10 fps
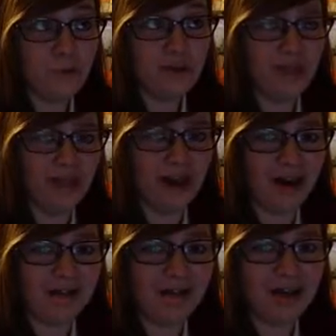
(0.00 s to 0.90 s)
would
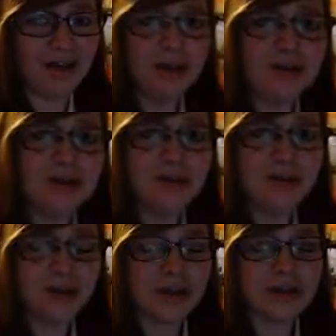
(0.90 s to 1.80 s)
love
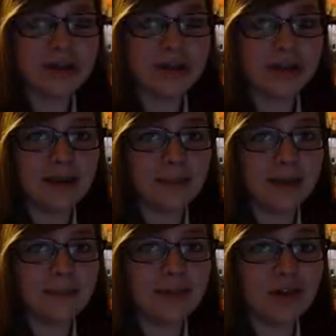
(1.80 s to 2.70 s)
just to sit in
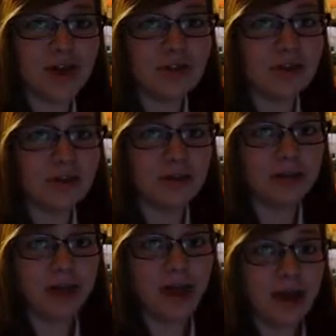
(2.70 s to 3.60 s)
my pajamas
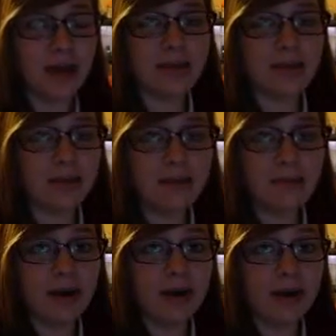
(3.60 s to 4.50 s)
all day,
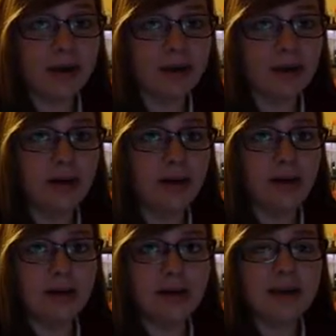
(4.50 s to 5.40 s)
sleep in,
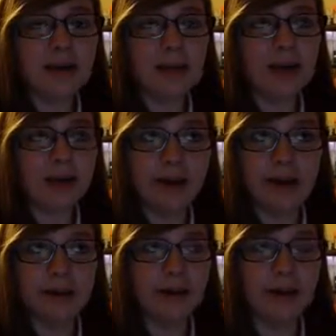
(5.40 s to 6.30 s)
wake
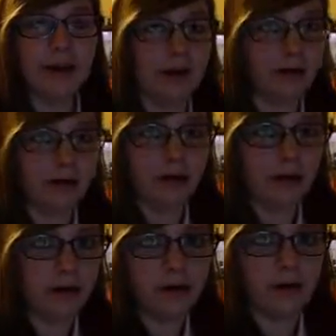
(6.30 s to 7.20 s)
up at, like,
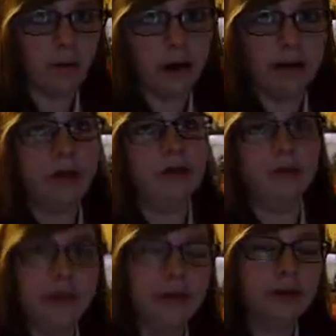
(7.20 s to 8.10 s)

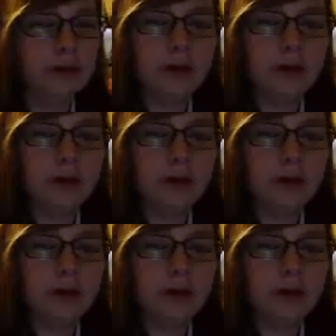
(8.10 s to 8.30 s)
12,